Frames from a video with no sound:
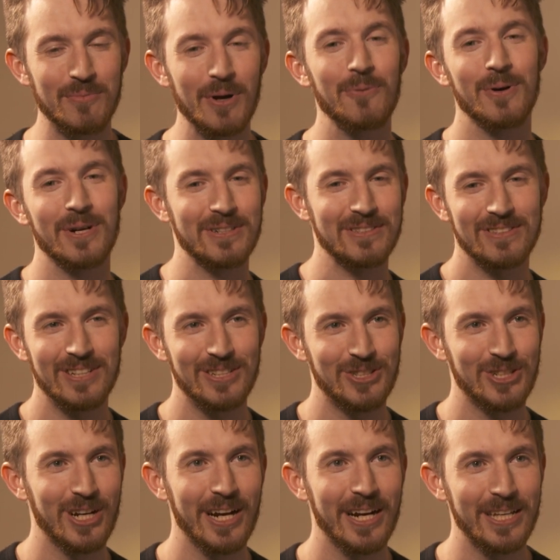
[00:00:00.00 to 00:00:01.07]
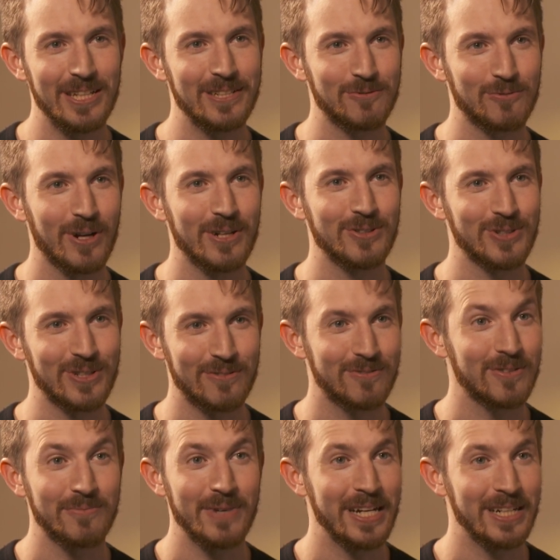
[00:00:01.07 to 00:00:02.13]
but whereas CGI, you can render it
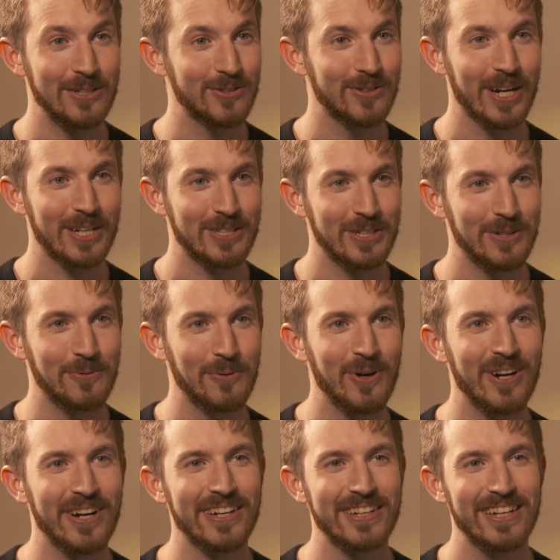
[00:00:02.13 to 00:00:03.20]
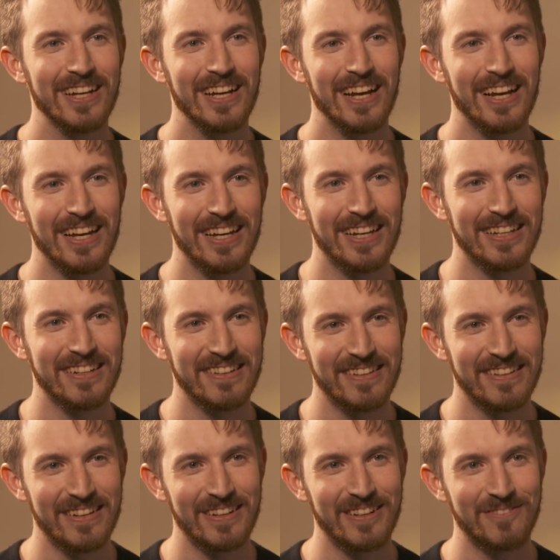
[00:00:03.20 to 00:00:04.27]
from any direction yeah, you want. It's much easier to and, do that.
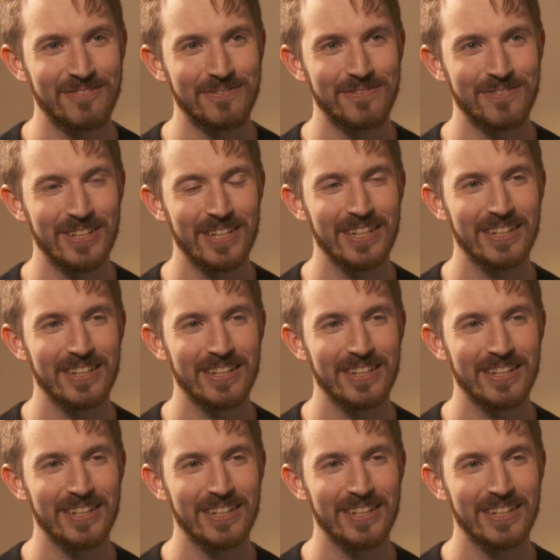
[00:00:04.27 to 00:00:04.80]
Um, yeah.